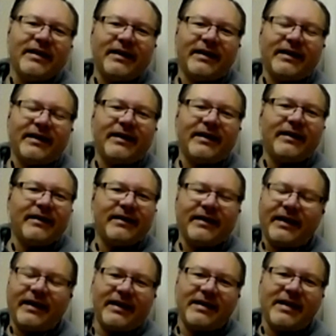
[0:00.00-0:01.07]

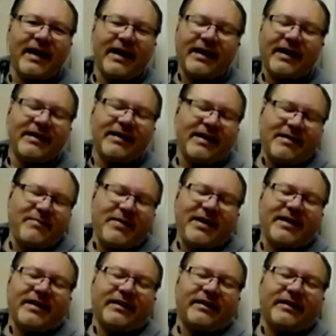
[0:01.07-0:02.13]
And
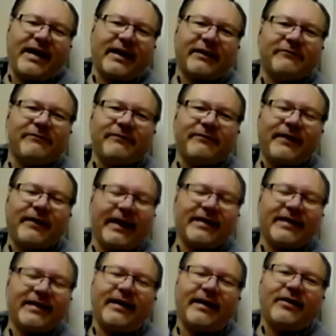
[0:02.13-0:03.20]
immediately I
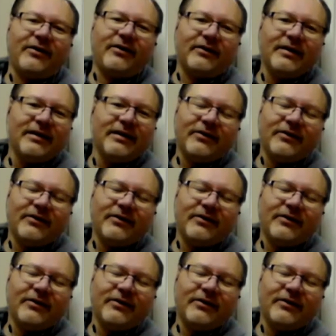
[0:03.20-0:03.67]
can tell,